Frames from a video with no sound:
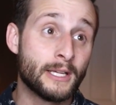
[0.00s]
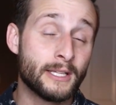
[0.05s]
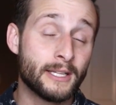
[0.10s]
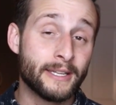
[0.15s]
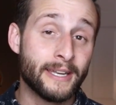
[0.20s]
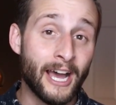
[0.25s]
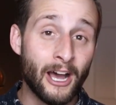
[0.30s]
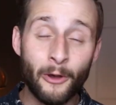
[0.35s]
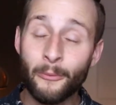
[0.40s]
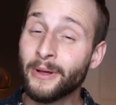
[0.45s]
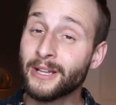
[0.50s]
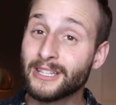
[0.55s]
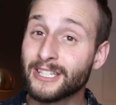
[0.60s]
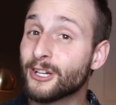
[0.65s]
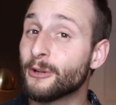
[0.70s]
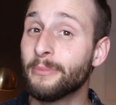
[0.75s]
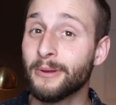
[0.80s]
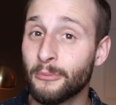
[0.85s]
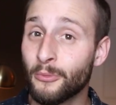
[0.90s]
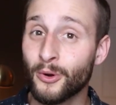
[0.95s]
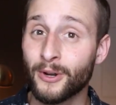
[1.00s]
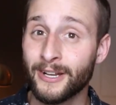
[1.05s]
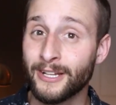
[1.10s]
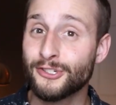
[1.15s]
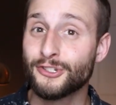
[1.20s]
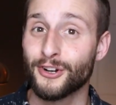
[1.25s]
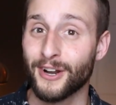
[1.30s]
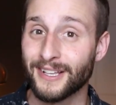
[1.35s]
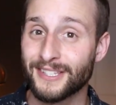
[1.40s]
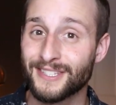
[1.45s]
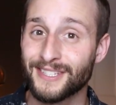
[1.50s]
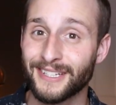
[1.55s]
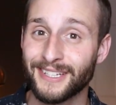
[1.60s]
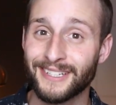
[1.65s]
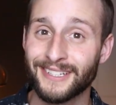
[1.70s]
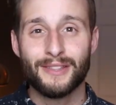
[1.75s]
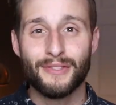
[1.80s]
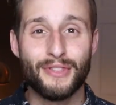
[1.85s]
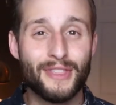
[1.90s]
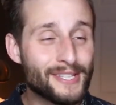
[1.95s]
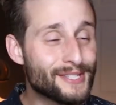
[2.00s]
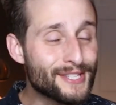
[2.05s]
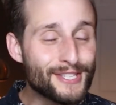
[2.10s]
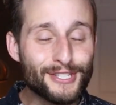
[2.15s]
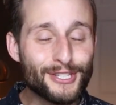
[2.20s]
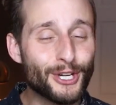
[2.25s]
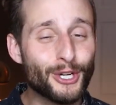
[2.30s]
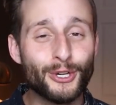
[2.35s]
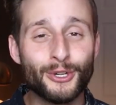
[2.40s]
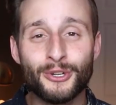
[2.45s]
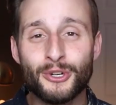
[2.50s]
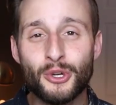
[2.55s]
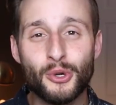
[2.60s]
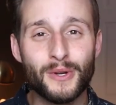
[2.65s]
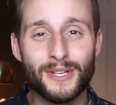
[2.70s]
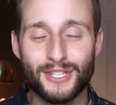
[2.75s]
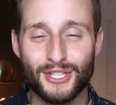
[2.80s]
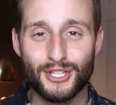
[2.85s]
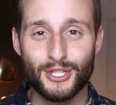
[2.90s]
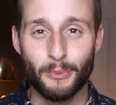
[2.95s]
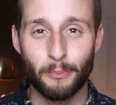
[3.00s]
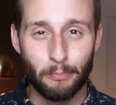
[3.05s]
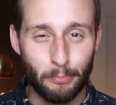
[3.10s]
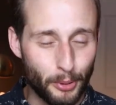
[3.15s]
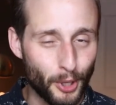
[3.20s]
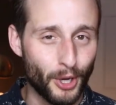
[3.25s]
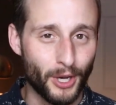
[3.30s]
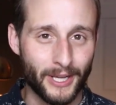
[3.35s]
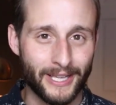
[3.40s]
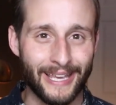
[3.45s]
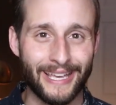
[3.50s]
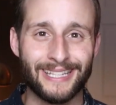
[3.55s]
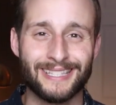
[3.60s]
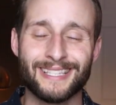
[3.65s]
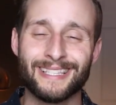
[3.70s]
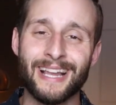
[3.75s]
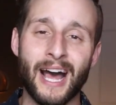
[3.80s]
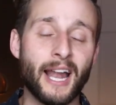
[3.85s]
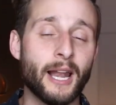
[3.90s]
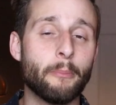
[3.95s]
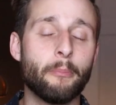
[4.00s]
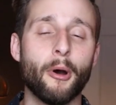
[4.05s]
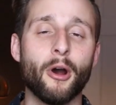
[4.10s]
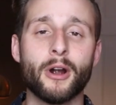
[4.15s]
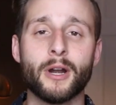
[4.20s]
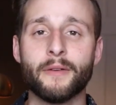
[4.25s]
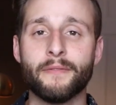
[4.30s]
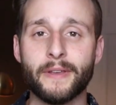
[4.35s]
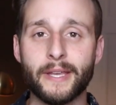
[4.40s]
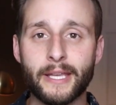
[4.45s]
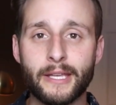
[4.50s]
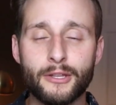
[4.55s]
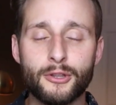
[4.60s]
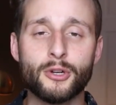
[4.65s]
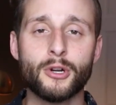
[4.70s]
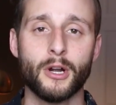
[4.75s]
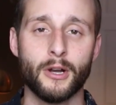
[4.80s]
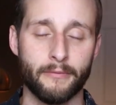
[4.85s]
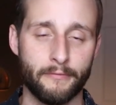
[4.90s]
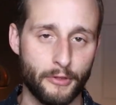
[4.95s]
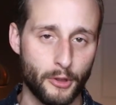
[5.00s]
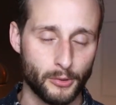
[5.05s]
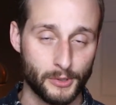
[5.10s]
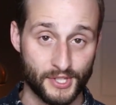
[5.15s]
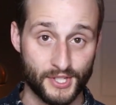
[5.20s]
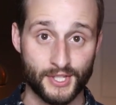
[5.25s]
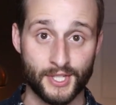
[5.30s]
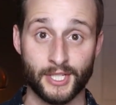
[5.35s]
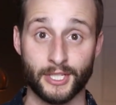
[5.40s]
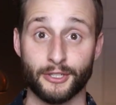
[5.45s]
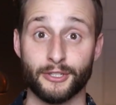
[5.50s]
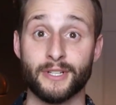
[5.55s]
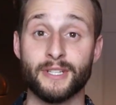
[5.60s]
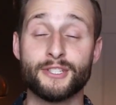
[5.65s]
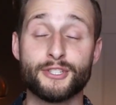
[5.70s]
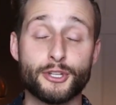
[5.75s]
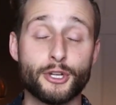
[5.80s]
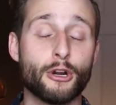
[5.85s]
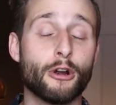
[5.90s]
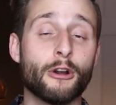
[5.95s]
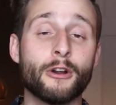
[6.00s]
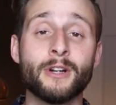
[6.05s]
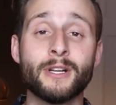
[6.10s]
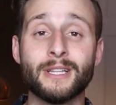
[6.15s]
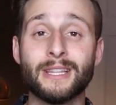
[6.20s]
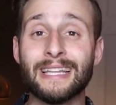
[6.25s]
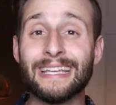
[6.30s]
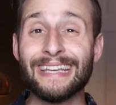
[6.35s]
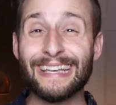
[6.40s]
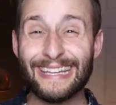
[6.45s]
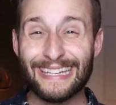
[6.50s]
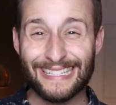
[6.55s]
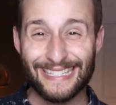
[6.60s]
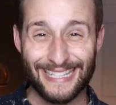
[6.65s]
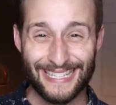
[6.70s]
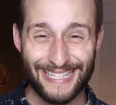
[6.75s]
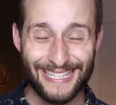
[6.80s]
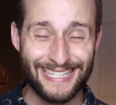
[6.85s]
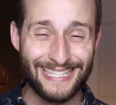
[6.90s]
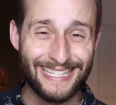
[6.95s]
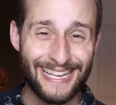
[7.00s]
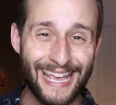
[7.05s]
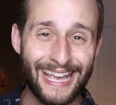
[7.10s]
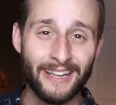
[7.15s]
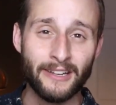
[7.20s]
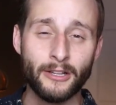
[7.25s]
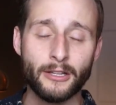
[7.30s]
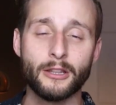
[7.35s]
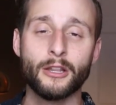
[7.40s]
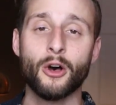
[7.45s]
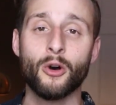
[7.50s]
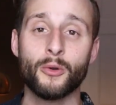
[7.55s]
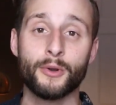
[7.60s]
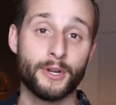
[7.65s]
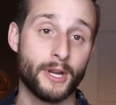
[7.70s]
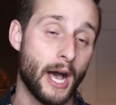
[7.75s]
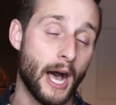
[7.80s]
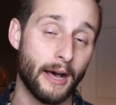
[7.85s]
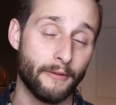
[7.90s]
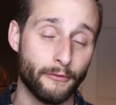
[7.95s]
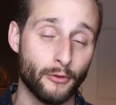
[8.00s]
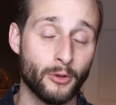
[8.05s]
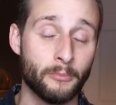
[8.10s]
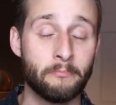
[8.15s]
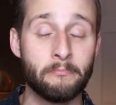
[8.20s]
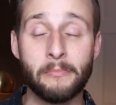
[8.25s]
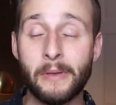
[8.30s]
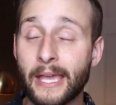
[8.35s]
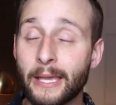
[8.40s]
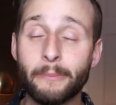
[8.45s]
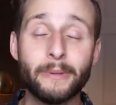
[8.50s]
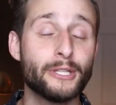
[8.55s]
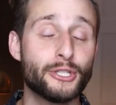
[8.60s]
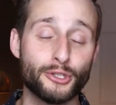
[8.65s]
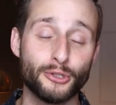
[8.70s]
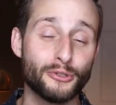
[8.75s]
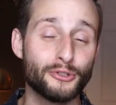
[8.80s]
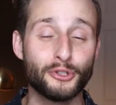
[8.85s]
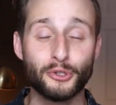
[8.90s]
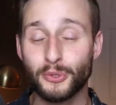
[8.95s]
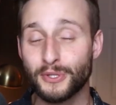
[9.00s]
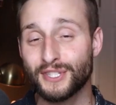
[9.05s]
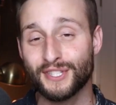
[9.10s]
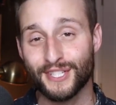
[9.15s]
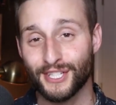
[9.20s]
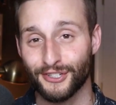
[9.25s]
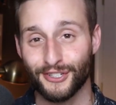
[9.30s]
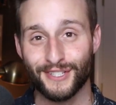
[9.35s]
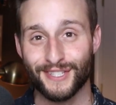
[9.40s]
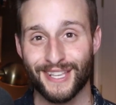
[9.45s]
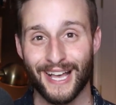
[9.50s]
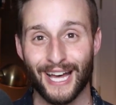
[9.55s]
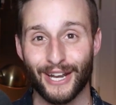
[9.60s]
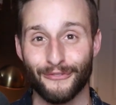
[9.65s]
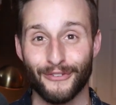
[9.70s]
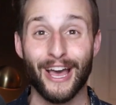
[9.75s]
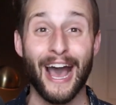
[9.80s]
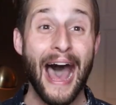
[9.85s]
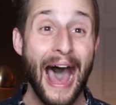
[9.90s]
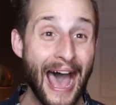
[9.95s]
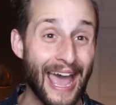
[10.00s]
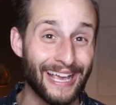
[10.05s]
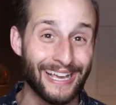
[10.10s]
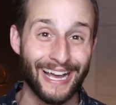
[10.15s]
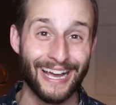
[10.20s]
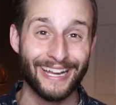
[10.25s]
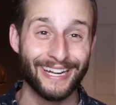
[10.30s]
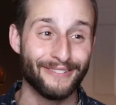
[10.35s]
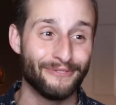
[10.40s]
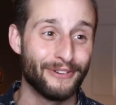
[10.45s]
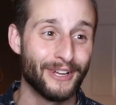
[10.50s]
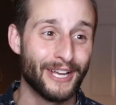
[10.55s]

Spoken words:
now I'm a little bit more interested. This is her newest book. It's not a part of either of those series. Currently, it is a standalone novel. Maybe she'll do a series out of it. I kind of